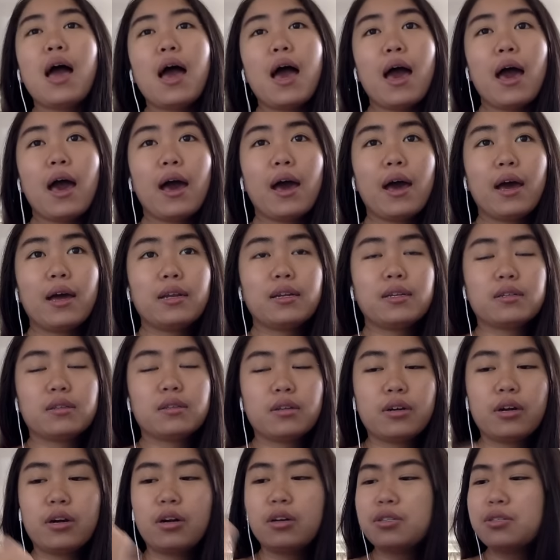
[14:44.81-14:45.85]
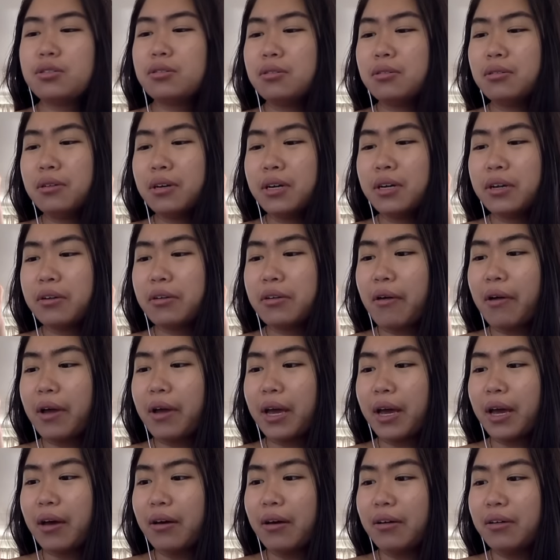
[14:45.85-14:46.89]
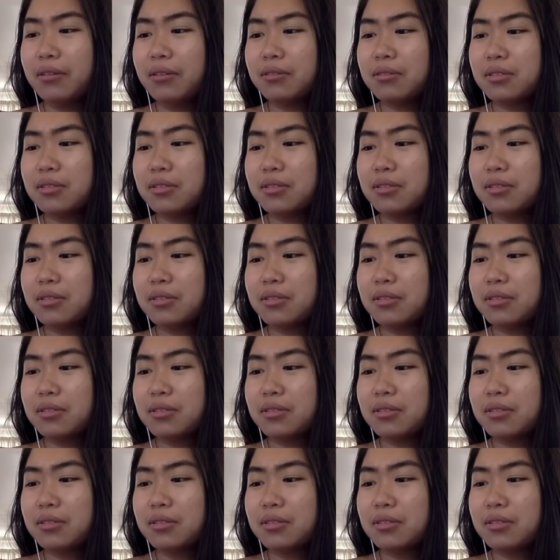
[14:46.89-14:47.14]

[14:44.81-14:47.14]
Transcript: And they're also already growing out,